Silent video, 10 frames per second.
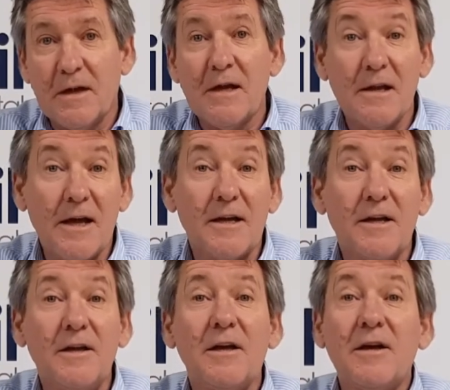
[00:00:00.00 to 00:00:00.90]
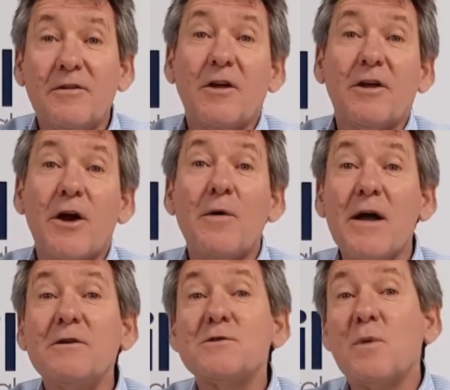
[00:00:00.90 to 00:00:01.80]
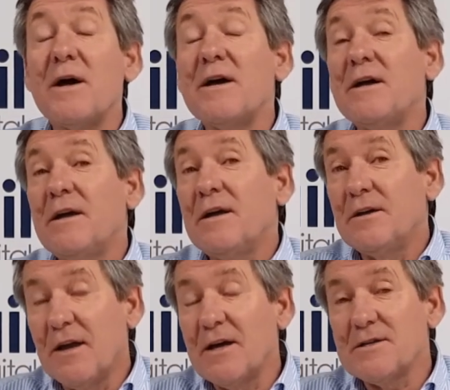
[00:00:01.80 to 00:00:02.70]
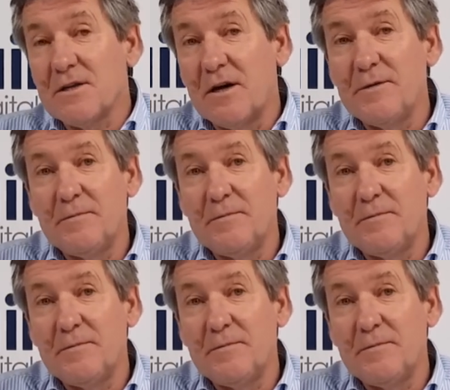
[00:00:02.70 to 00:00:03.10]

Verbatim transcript: Likely they'll go elsewhere next time.